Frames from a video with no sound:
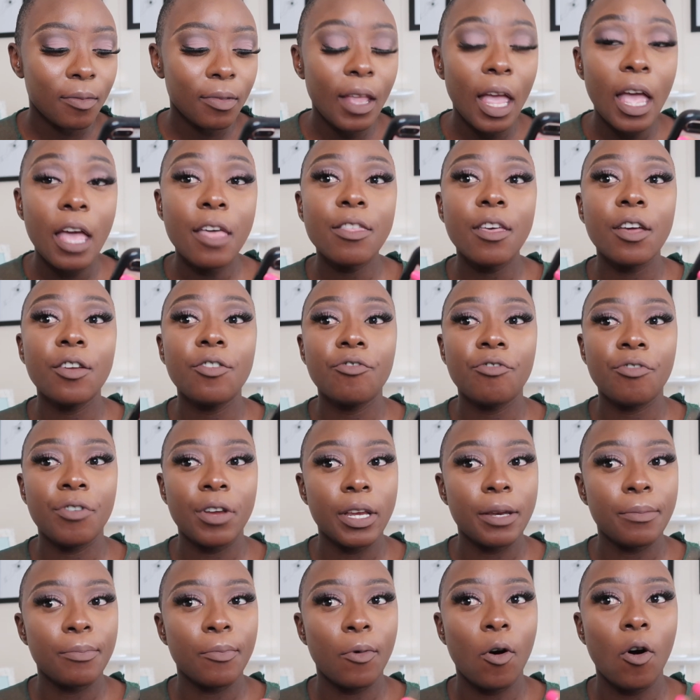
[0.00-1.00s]
And then
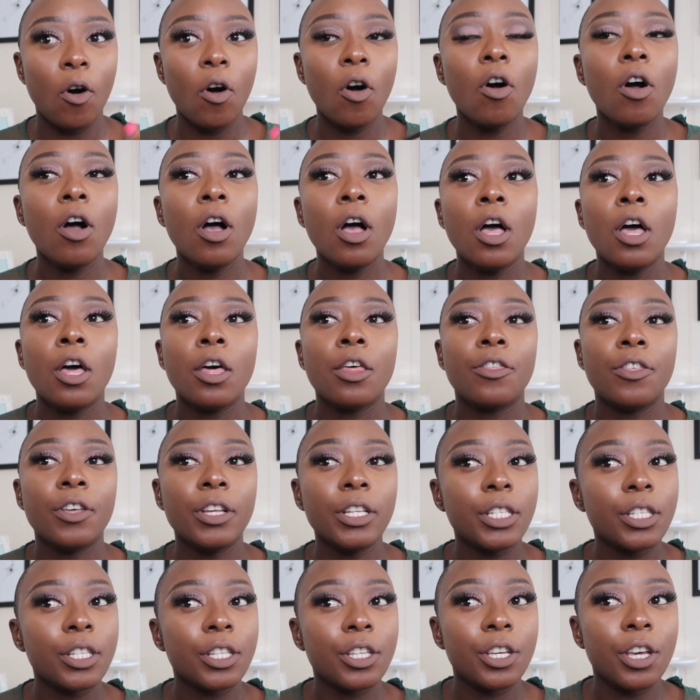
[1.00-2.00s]
read more.
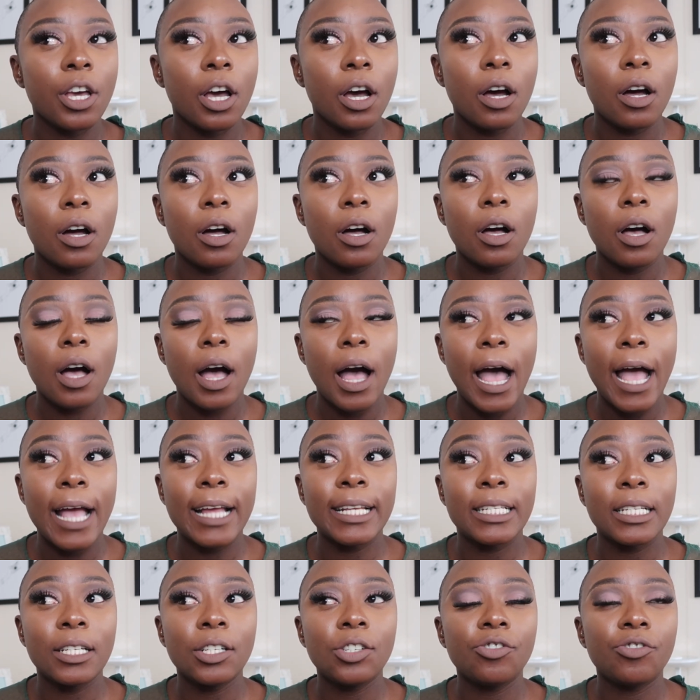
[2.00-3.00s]
This year
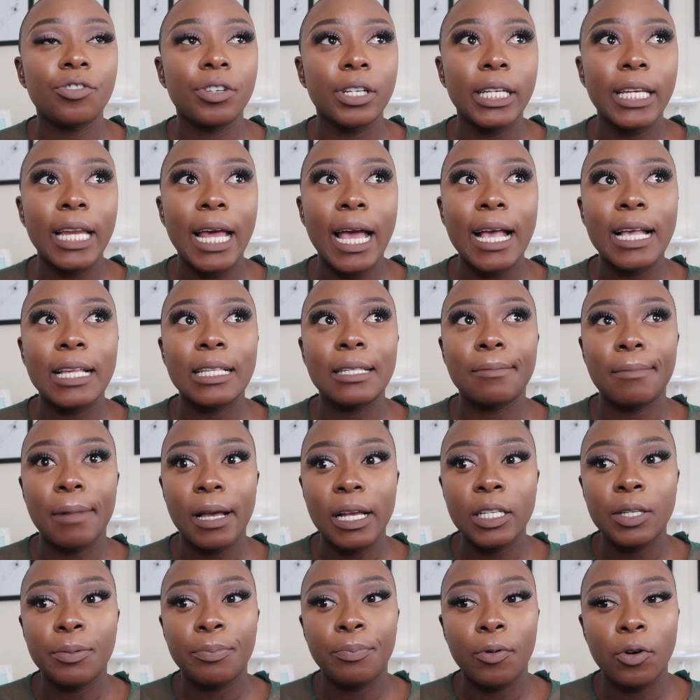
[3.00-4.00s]
I didn't read as
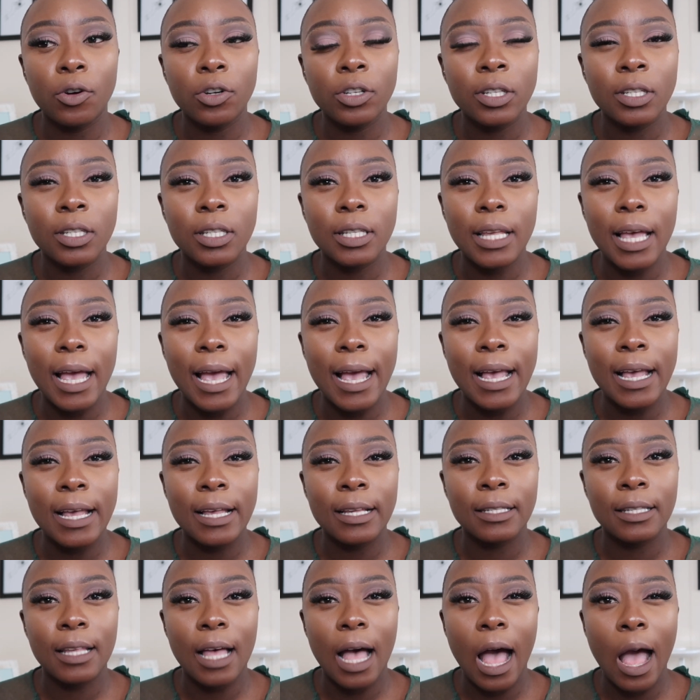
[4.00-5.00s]
much books
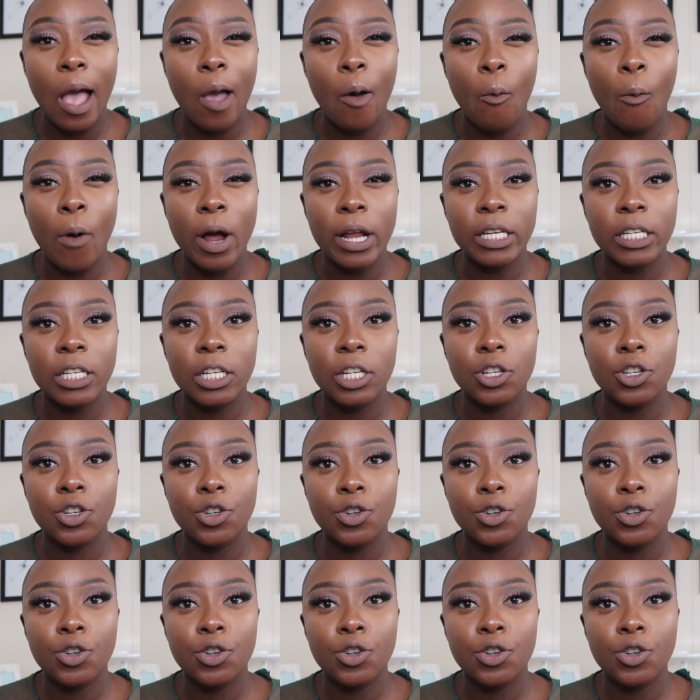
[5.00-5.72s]
as I wanted